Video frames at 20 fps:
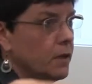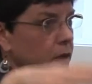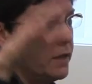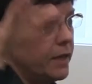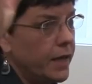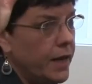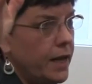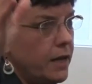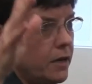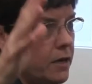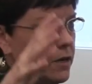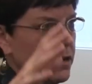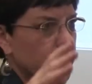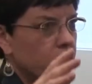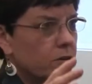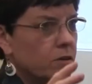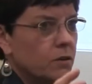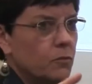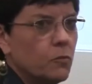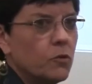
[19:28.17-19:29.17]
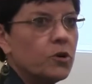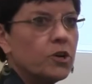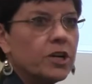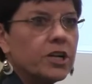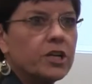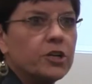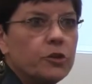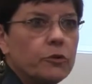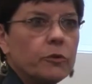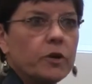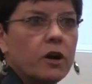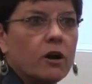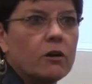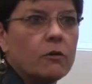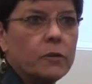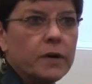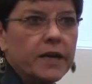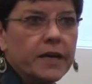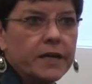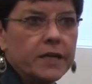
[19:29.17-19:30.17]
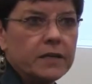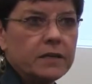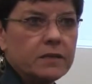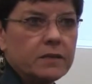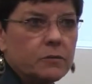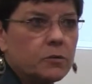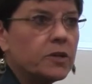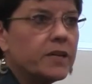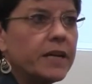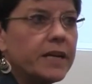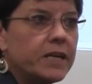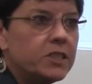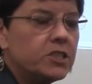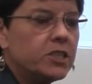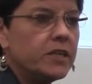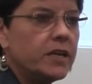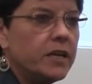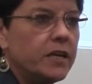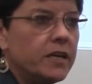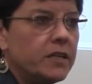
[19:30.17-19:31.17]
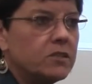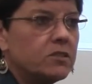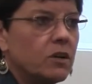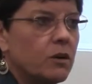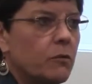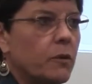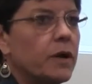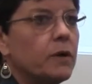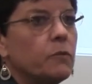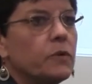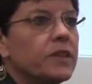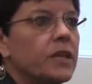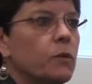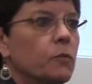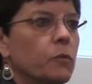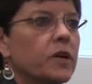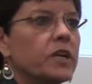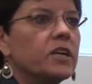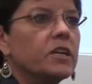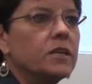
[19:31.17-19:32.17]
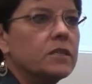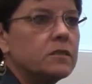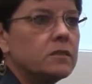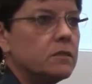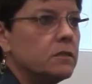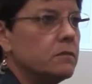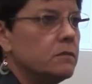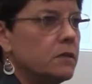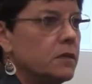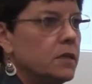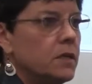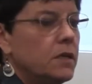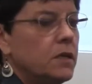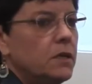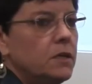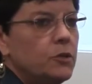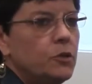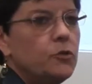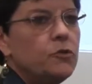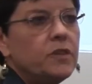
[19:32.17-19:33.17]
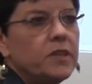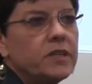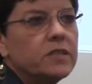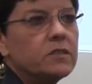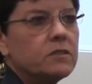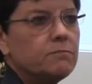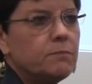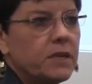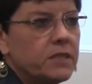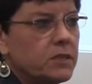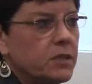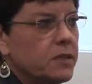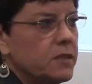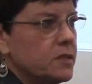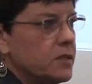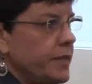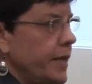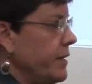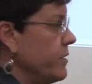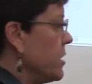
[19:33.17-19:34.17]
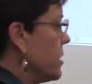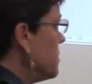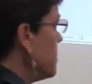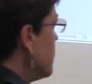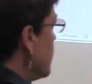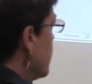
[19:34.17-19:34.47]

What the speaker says: get out of here, we're going to do it our way. We're going to educate kids our way when they wanted us to do things based on the standardized